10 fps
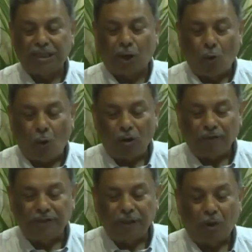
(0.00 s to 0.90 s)
and which
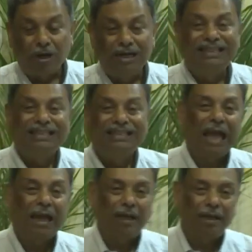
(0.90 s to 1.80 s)
the core of the model
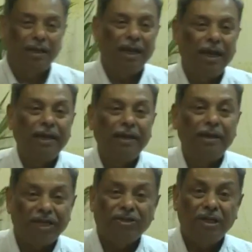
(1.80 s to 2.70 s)
is DAG,
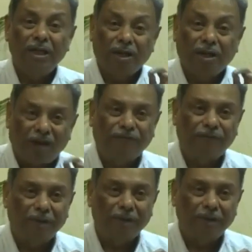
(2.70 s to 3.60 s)
directional
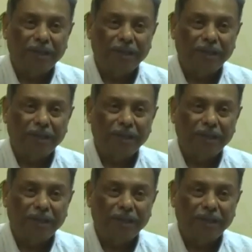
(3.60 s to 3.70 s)
graph.